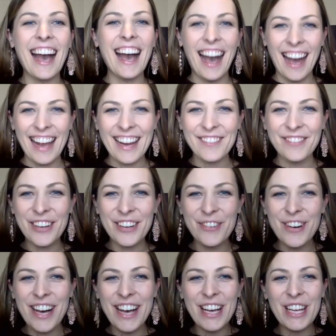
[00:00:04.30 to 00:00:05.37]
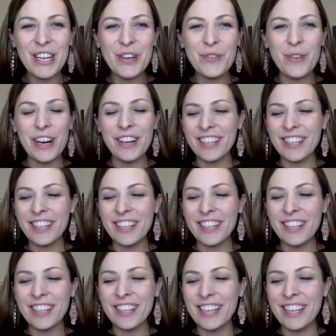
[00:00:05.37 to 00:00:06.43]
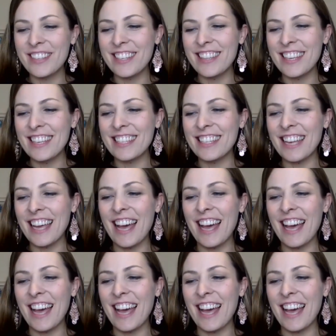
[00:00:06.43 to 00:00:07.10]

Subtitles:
Hi, everyone. Welcome to this